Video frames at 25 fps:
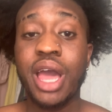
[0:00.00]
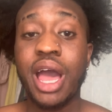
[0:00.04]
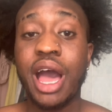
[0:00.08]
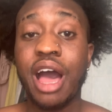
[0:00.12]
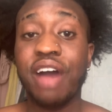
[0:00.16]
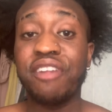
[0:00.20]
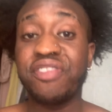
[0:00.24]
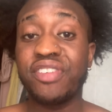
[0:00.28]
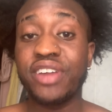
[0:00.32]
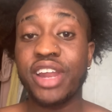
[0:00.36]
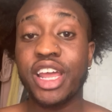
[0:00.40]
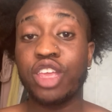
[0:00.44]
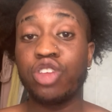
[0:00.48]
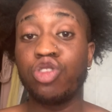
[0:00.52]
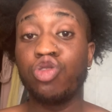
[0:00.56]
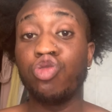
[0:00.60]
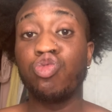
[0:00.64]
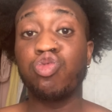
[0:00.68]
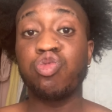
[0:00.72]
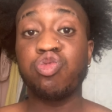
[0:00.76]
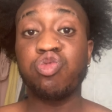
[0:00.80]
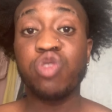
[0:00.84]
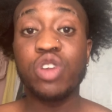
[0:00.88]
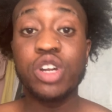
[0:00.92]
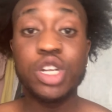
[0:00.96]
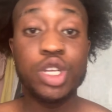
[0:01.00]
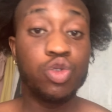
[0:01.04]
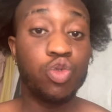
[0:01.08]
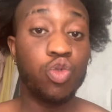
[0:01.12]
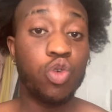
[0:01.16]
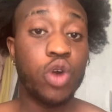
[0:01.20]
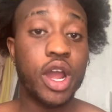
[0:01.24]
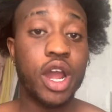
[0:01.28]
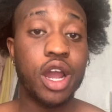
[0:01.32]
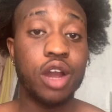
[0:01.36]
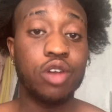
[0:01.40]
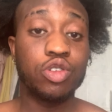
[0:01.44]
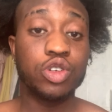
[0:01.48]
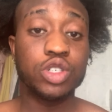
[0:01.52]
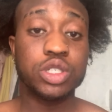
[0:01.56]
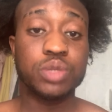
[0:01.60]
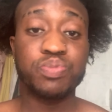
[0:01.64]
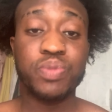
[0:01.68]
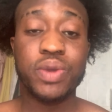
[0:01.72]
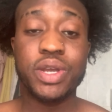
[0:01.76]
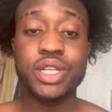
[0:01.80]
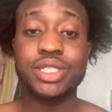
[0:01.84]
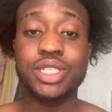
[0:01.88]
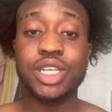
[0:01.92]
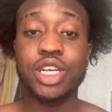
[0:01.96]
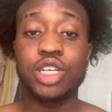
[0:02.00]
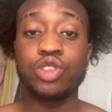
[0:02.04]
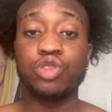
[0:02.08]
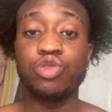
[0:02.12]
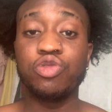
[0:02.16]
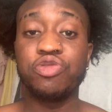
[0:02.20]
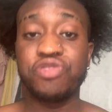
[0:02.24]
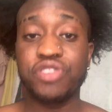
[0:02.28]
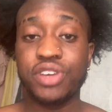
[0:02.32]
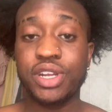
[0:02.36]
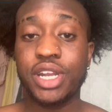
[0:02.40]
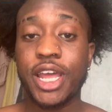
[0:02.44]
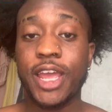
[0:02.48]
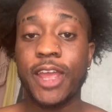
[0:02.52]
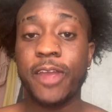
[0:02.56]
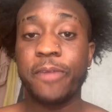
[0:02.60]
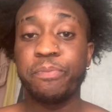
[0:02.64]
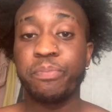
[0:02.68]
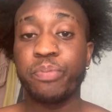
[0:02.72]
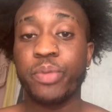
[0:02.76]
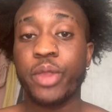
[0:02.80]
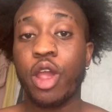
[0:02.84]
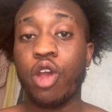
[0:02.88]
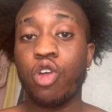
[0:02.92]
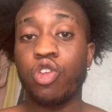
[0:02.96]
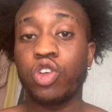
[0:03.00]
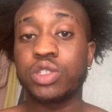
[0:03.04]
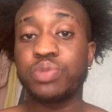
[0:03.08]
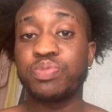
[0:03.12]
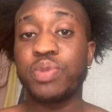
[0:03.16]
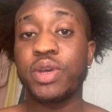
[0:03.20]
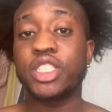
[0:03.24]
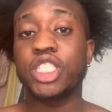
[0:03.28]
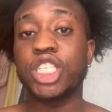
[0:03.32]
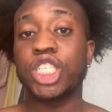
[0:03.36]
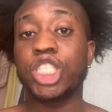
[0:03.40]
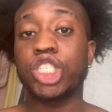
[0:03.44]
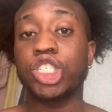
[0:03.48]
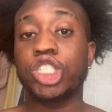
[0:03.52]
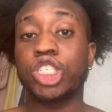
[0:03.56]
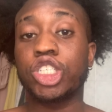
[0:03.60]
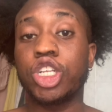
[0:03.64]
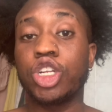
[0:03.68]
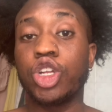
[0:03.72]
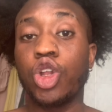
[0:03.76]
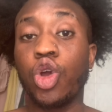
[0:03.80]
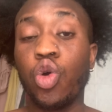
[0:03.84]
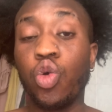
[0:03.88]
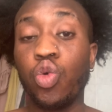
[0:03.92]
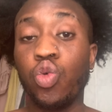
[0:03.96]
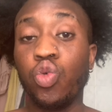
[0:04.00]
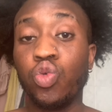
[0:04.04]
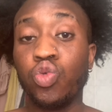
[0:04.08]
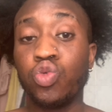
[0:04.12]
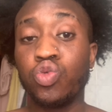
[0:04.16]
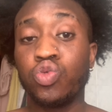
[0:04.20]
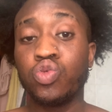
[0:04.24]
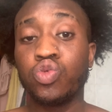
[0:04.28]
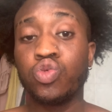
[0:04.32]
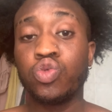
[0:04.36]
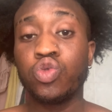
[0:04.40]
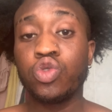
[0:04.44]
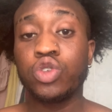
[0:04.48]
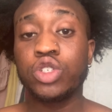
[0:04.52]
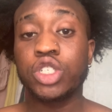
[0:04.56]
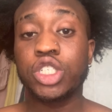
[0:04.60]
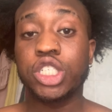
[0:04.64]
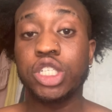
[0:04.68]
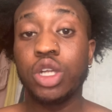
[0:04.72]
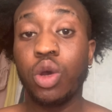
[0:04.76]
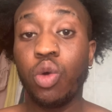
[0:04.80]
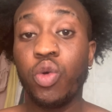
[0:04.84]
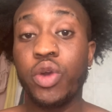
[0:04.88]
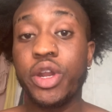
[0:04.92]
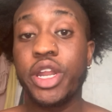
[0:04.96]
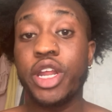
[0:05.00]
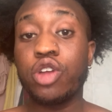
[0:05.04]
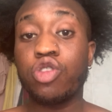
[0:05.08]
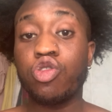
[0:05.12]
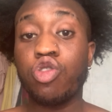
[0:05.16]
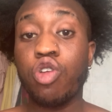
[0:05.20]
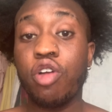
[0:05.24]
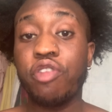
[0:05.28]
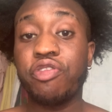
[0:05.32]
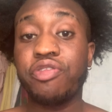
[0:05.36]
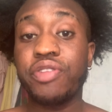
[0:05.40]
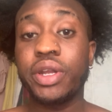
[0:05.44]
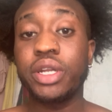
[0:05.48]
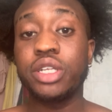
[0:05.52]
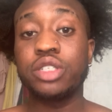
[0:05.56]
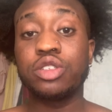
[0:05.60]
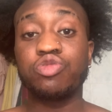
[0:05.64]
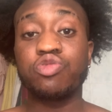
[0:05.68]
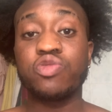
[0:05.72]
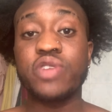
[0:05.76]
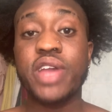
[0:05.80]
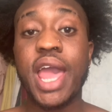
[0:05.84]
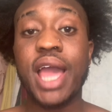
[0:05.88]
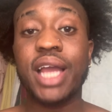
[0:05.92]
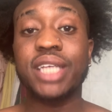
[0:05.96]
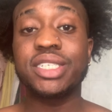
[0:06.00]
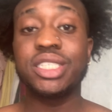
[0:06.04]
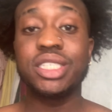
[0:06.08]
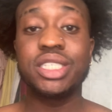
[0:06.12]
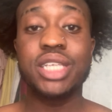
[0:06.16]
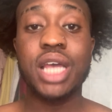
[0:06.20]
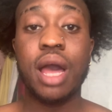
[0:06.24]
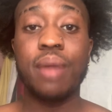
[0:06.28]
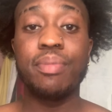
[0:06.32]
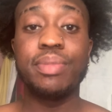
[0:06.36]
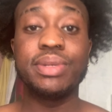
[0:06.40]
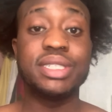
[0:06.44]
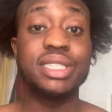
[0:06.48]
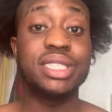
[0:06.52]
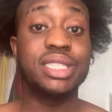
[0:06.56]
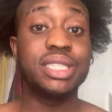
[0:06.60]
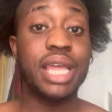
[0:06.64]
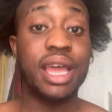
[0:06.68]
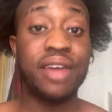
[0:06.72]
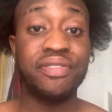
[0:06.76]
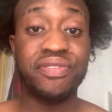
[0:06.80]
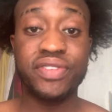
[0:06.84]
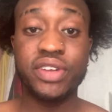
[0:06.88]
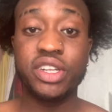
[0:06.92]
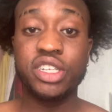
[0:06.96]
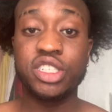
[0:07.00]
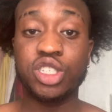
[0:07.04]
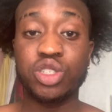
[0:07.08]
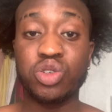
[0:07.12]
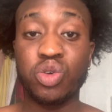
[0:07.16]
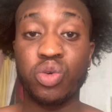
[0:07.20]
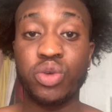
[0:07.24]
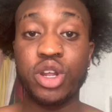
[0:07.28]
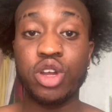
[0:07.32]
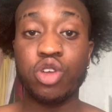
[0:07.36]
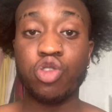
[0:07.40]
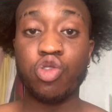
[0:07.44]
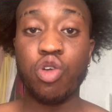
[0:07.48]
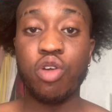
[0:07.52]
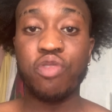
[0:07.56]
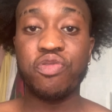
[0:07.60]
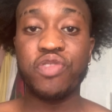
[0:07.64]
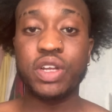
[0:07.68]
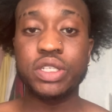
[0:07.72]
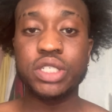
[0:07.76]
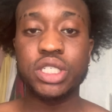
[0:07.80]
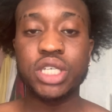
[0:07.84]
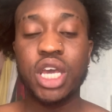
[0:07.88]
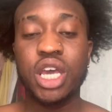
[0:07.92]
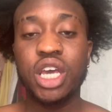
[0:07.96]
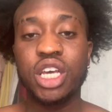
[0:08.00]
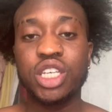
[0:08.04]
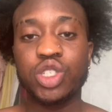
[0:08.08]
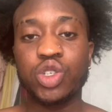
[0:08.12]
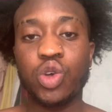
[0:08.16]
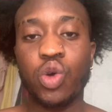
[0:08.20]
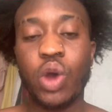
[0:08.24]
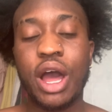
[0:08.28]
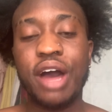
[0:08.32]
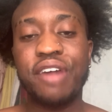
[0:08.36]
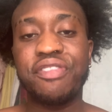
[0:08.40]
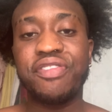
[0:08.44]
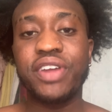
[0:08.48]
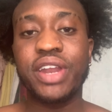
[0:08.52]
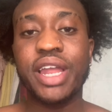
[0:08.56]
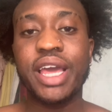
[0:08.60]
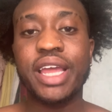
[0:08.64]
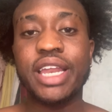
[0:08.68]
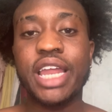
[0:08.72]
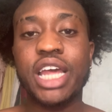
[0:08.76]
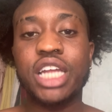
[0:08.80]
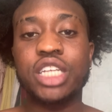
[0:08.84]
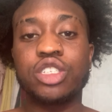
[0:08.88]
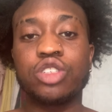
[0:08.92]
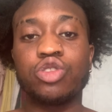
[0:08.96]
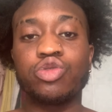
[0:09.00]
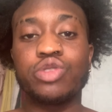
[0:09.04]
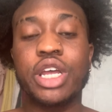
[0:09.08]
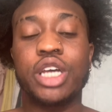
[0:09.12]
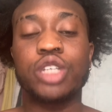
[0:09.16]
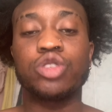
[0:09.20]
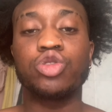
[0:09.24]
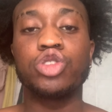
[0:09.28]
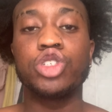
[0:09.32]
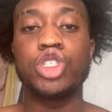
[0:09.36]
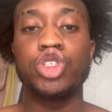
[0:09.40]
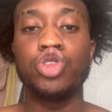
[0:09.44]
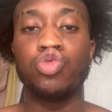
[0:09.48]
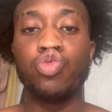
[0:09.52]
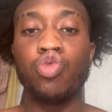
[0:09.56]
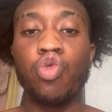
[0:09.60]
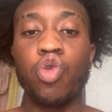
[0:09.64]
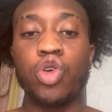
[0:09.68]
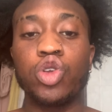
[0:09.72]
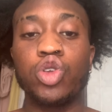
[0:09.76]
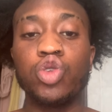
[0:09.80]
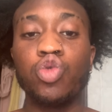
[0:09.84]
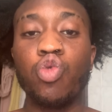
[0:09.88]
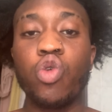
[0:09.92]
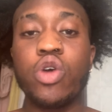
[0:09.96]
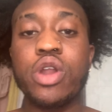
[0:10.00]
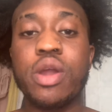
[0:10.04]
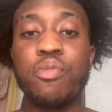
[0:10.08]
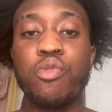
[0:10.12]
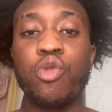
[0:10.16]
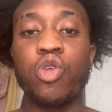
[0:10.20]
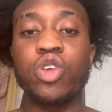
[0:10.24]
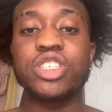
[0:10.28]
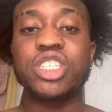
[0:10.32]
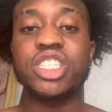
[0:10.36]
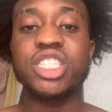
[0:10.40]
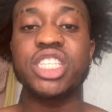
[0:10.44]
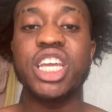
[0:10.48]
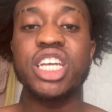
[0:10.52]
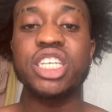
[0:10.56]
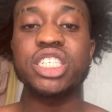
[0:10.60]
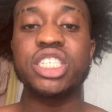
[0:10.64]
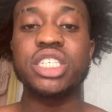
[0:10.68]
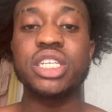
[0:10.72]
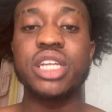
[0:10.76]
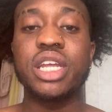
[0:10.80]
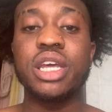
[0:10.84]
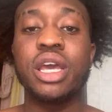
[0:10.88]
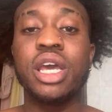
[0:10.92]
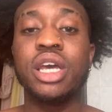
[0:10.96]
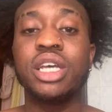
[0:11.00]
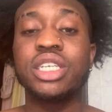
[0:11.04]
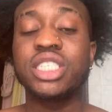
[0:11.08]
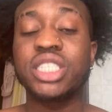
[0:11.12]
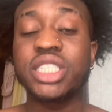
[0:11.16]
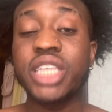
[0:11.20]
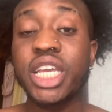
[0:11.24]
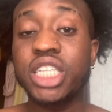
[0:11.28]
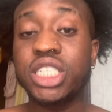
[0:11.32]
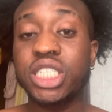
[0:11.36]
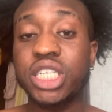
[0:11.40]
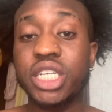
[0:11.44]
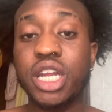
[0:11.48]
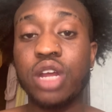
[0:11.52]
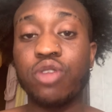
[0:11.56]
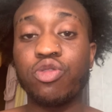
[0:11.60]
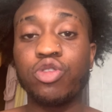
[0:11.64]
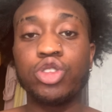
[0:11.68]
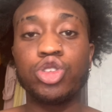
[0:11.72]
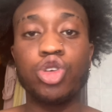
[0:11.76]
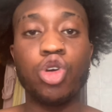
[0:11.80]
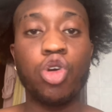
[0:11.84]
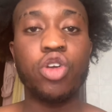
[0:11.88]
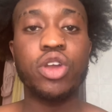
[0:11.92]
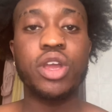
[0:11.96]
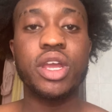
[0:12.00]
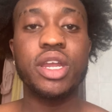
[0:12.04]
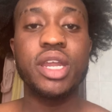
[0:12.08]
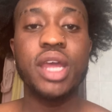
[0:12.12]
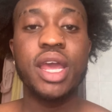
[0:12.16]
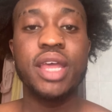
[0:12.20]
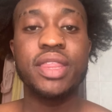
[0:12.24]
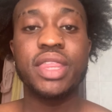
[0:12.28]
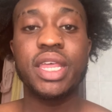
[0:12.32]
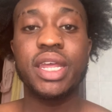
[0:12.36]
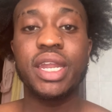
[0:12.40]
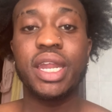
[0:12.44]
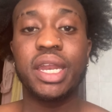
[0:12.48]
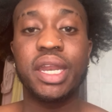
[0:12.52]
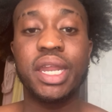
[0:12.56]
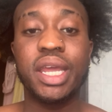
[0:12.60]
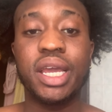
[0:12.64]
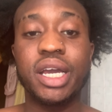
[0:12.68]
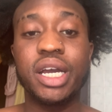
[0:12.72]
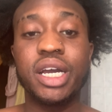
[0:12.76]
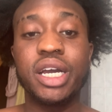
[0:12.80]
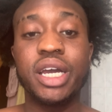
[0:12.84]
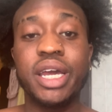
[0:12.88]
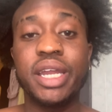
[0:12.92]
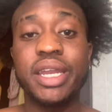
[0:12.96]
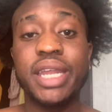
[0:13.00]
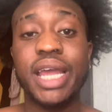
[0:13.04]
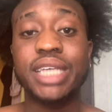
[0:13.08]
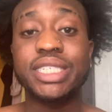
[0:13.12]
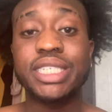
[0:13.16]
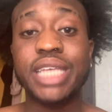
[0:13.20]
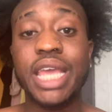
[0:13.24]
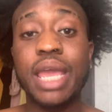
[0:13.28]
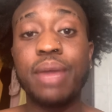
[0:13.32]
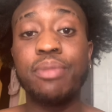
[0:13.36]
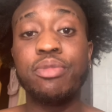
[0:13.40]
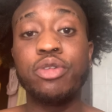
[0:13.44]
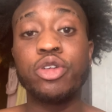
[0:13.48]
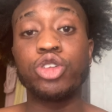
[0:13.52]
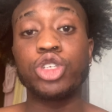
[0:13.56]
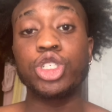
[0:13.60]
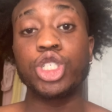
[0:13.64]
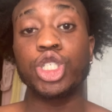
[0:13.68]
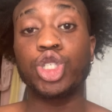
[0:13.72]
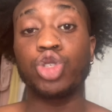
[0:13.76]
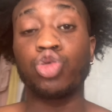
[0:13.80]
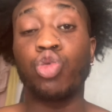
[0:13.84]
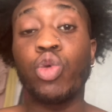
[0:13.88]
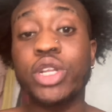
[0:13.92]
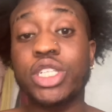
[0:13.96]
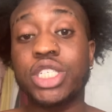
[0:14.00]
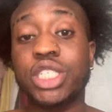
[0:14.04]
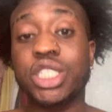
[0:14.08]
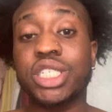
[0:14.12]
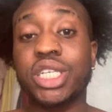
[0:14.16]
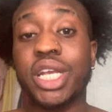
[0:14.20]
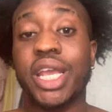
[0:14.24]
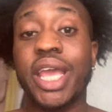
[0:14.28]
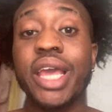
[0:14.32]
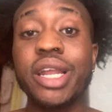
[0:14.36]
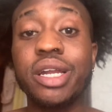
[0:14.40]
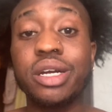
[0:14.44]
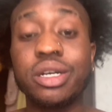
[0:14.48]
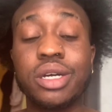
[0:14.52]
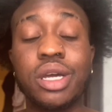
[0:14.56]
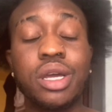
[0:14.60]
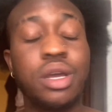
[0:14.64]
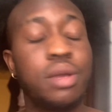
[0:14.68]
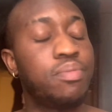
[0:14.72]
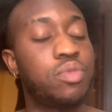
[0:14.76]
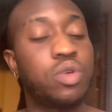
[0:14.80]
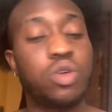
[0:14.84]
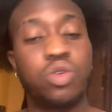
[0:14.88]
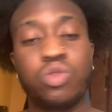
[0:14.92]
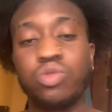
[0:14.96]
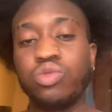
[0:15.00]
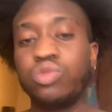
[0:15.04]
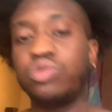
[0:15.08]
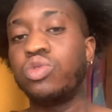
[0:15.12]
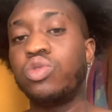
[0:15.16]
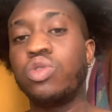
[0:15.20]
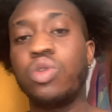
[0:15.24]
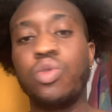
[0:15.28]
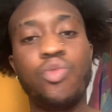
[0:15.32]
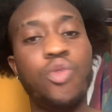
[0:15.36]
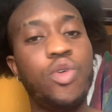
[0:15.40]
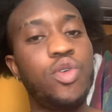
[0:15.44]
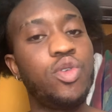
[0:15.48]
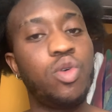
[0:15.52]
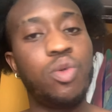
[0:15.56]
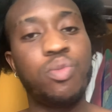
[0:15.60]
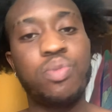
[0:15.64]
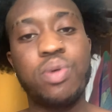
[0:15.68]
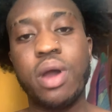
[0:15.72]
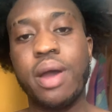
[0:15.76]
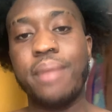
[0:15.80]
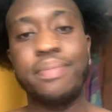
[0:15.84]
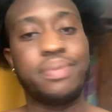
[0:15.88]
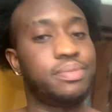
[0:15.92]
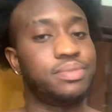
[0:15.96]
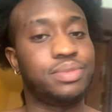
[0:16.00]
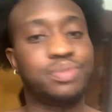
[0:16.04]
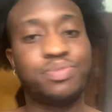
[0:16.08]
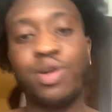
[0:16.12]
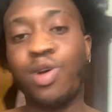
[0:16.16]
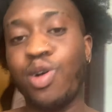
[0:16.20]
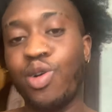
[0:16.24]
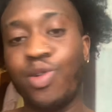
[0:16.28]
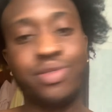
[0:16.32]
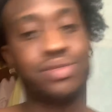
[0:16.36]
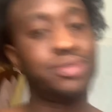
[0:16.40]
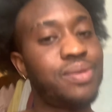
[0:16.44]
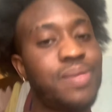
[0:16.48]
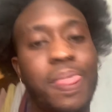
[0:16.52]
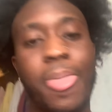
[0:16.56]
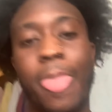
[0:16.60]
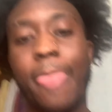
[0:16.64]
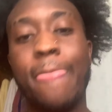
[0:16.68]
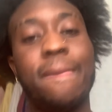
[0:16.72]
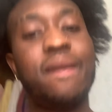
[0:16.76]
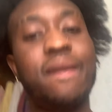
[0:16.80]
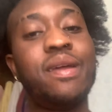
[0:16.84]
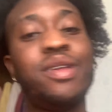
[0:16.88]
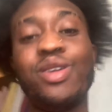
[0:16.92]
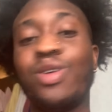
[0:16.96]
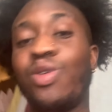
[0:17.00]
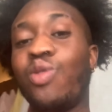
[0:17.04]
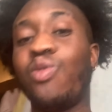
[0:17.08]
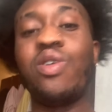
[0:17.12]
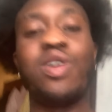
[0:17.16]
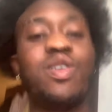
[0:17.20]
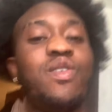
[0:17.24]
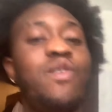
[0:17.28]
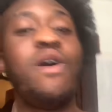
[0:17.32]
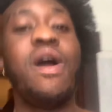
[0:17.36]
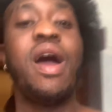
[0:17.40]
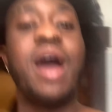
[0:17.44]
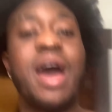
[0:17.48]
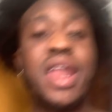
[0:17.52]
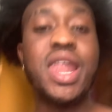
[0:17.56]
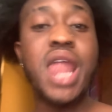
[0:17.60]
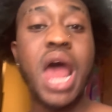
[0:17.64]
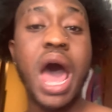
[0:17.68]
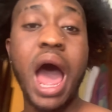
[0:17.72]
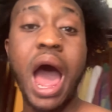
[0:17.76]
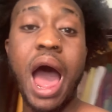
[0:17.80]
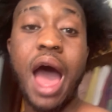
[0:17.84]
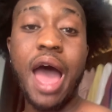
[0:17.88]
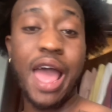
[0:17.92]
I feel like you really want Errol Spence because you feel like Errol Spence is slow slower than Crawford. His reaction time is definitely slower than Crawford's. So I feel like that's that's what you want. You want a more stationary stationary target than a nigga that's able to switch hitter, bro. You don't want no problem, bro. you don't want no.